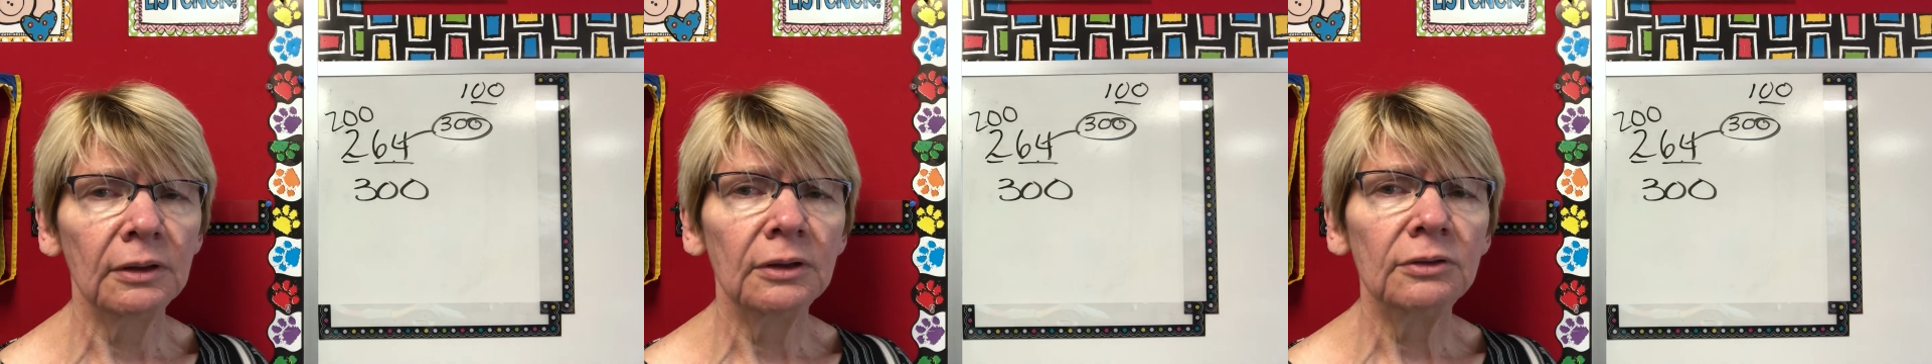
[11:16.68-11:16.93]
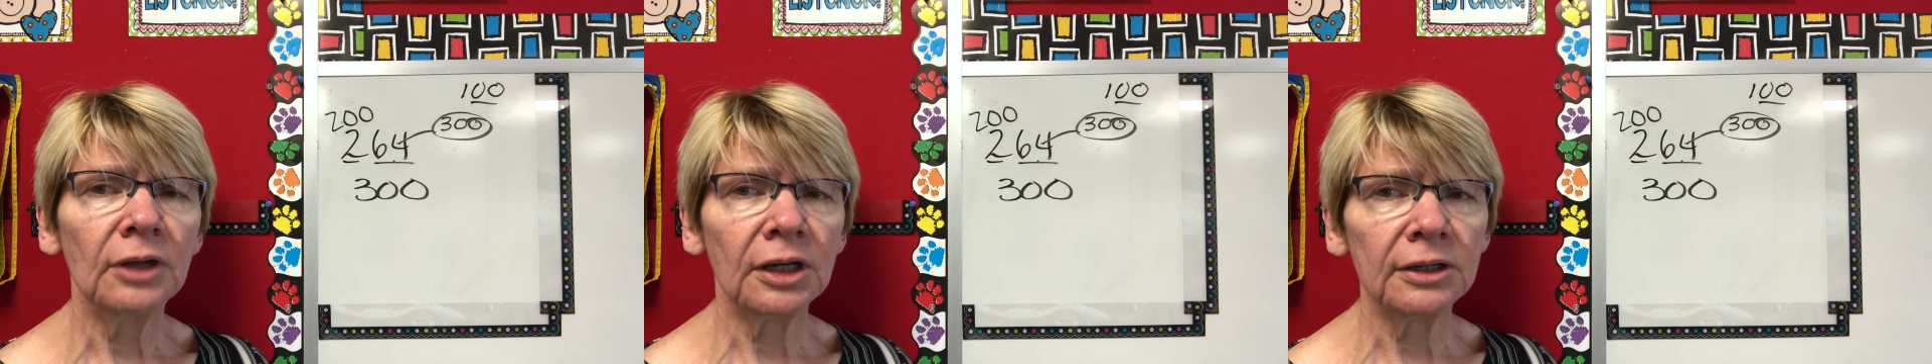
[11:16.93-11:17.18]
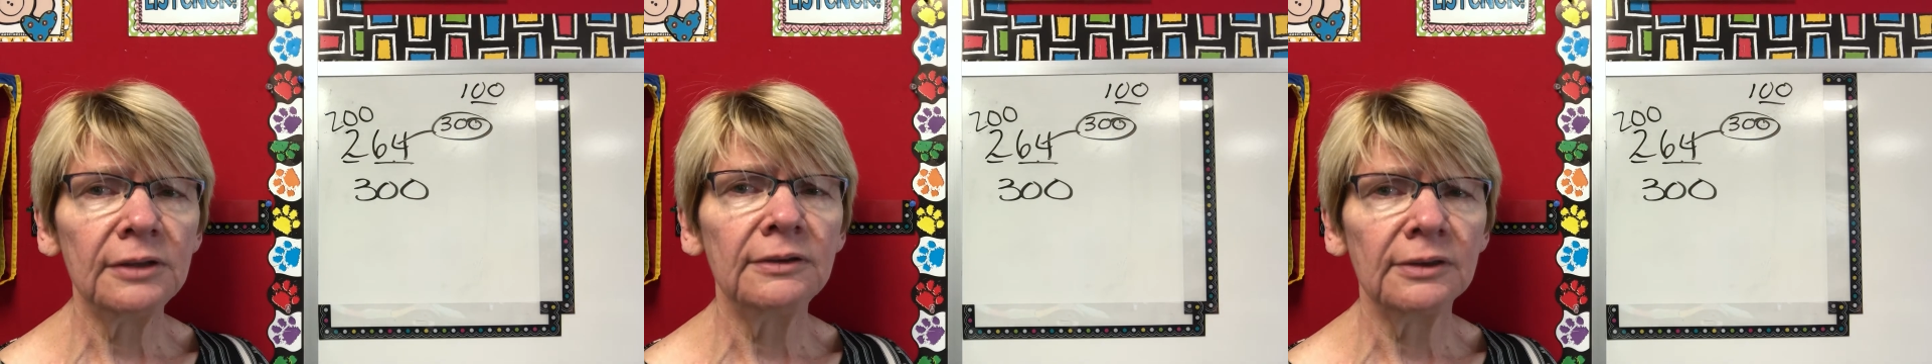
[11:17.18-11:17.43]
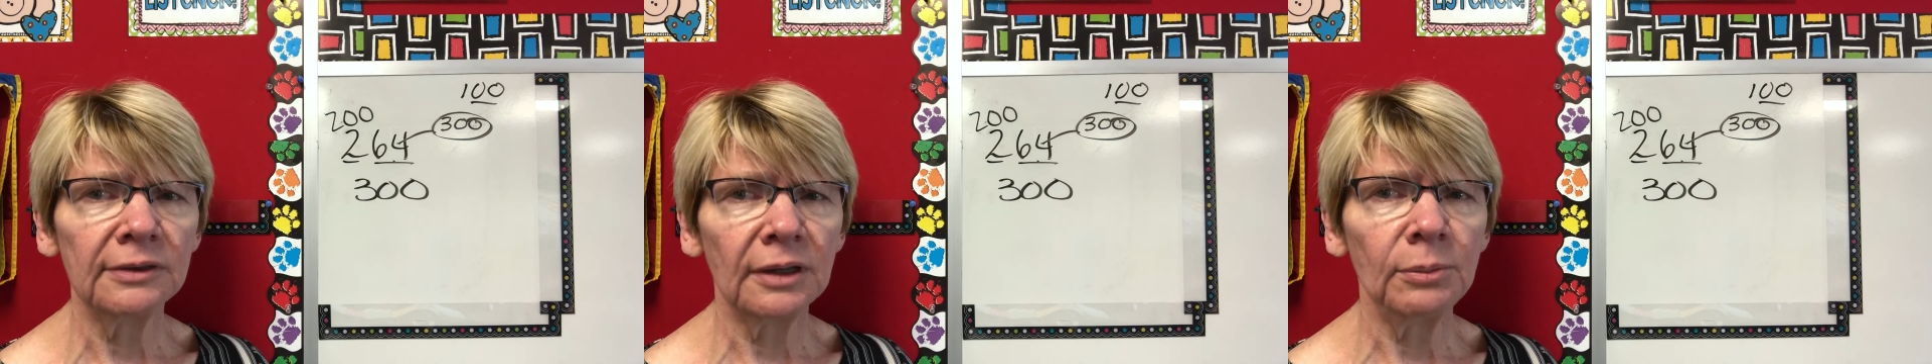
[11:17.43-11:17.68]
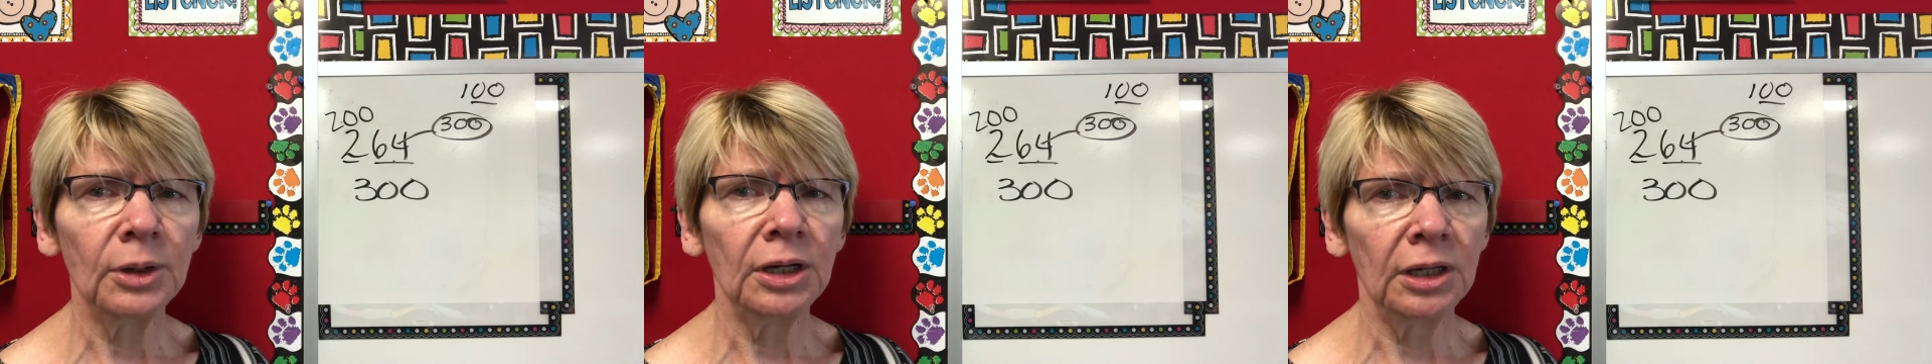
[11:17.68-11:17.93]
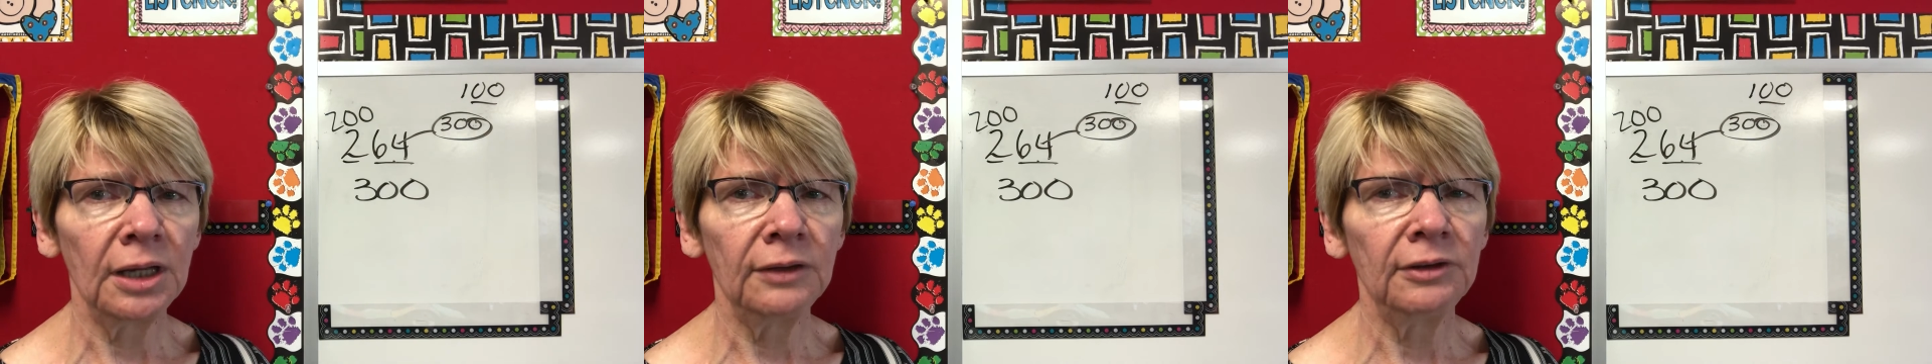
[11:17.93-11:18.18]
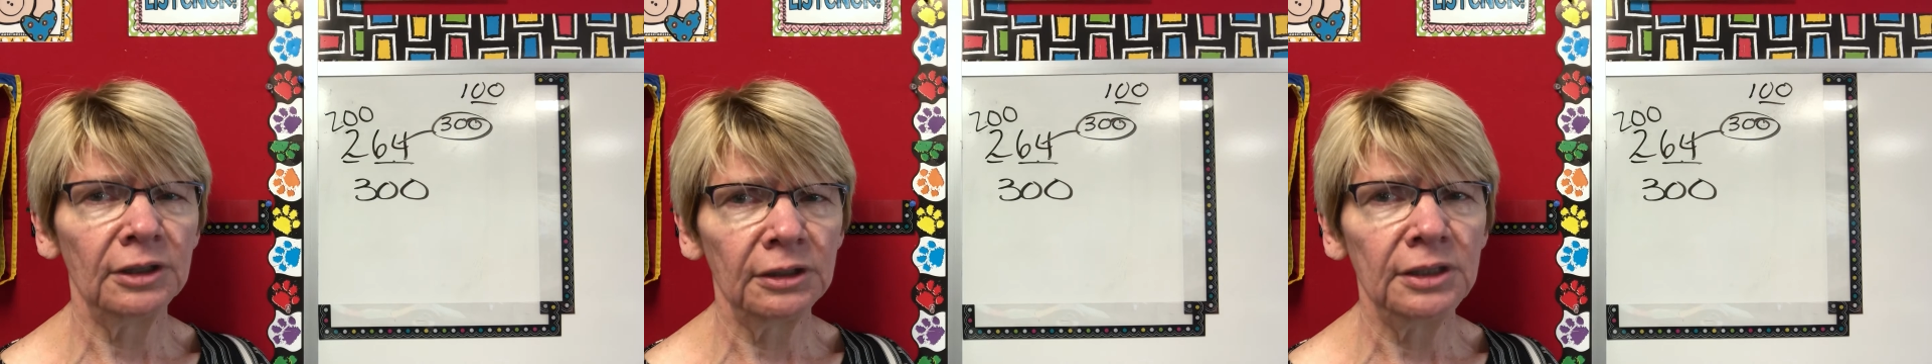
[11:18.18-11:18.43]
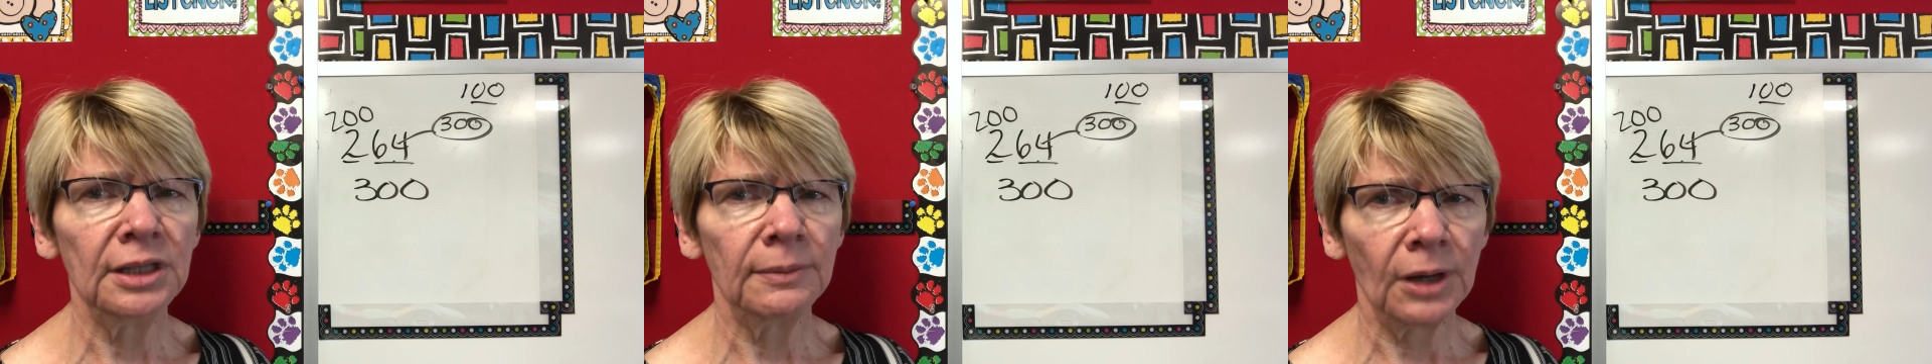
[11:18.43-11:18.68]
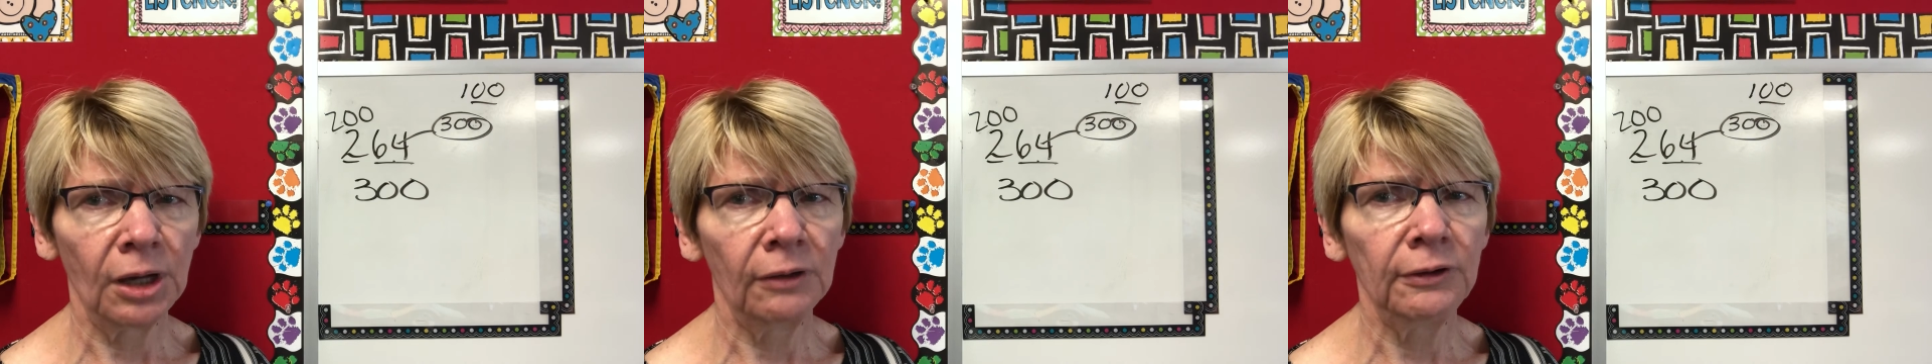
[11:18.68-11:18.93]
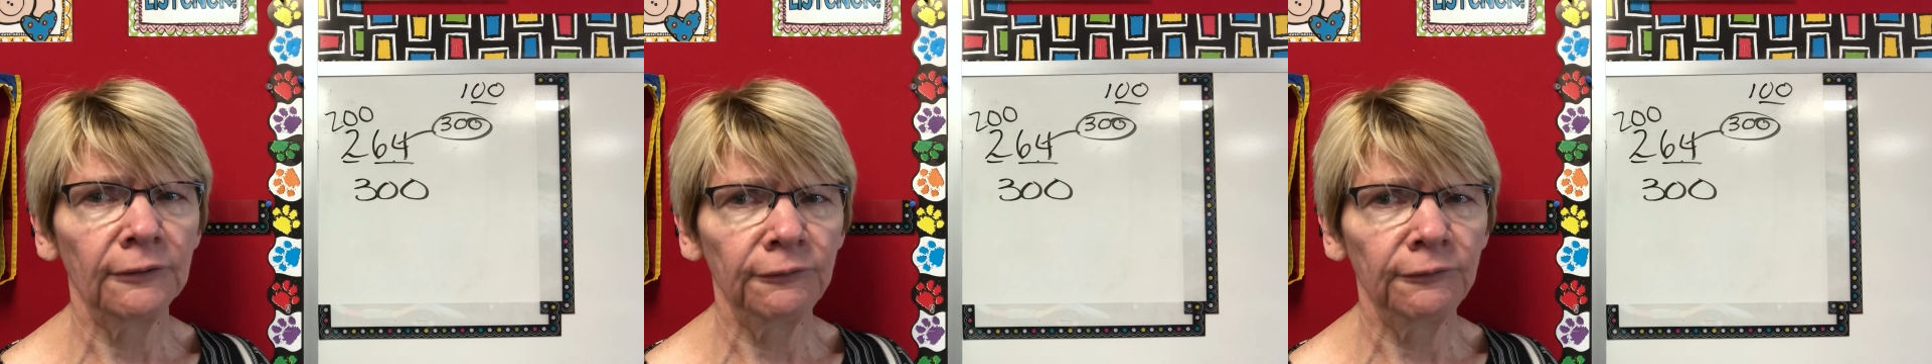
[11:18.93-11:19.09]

talking to someone and telling them how you're